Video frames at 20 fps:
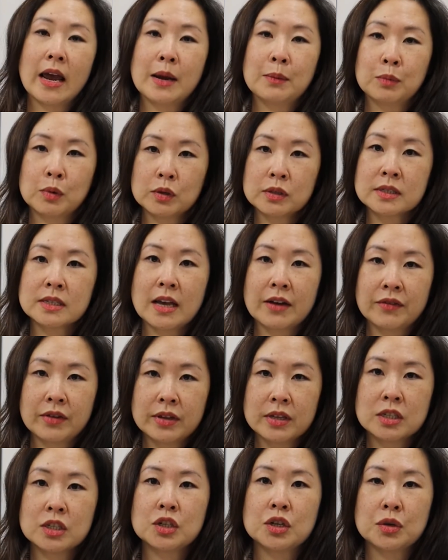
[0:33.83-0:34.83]
April
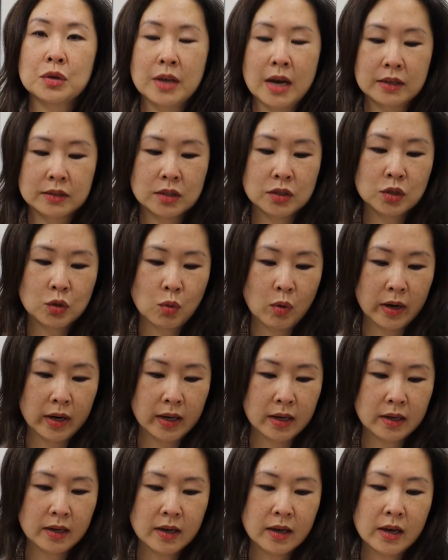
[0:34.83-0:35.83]
7th,
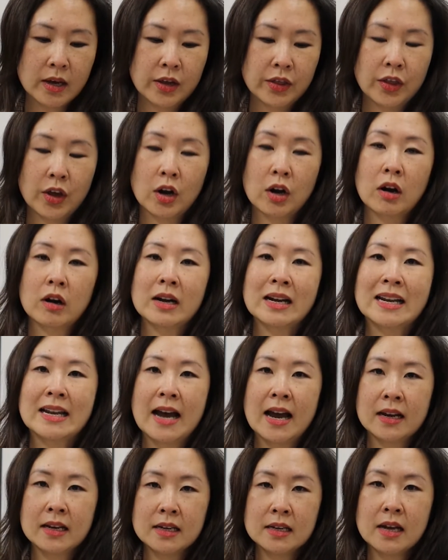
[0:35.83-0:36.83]
2020, there are
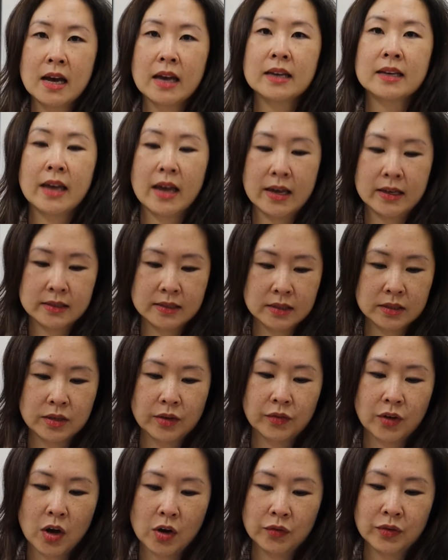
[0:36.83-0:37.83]
99 cases
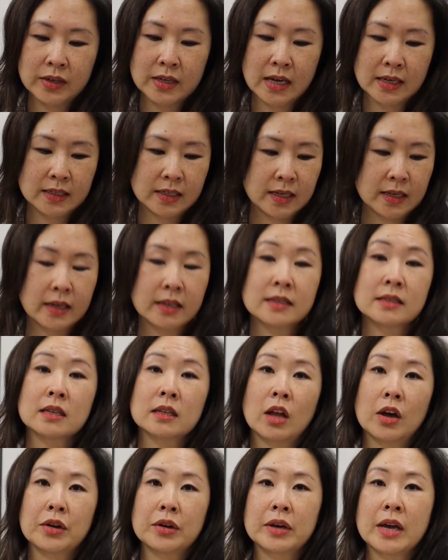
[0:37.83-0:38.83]
of COVID-19 in
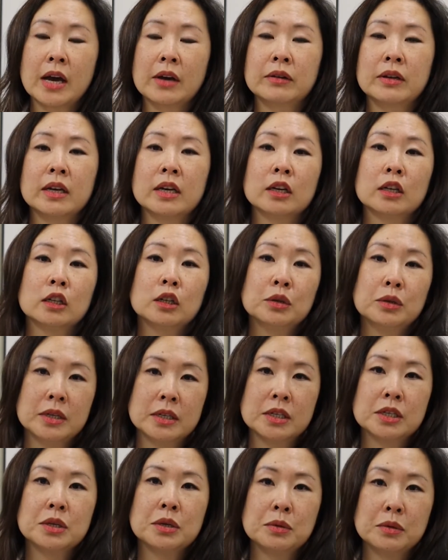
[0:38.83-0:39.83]
Solano County,
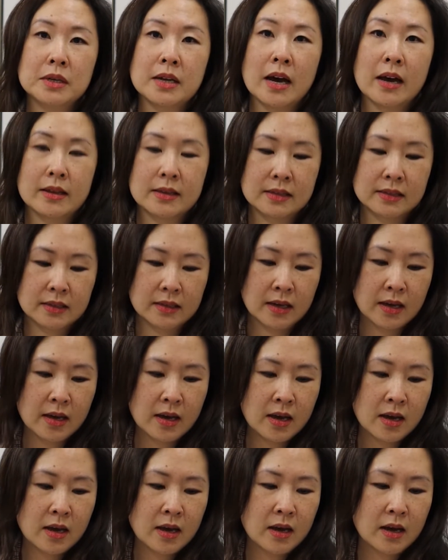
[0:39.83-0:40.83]
including 2 deaths.
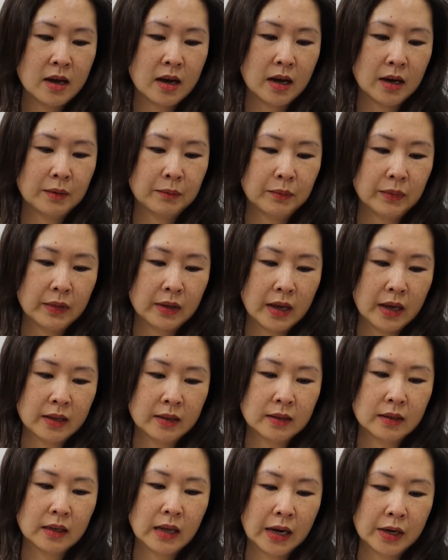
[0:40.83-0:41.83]

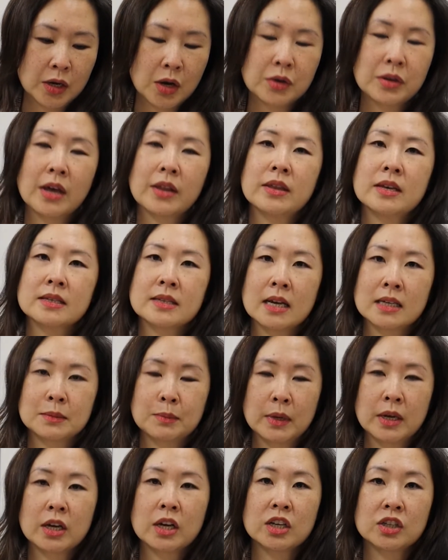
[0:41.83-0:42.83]
And I know that this has
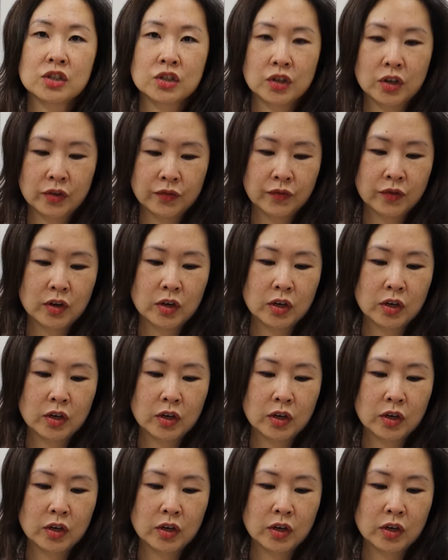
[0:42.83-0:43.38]
been a concern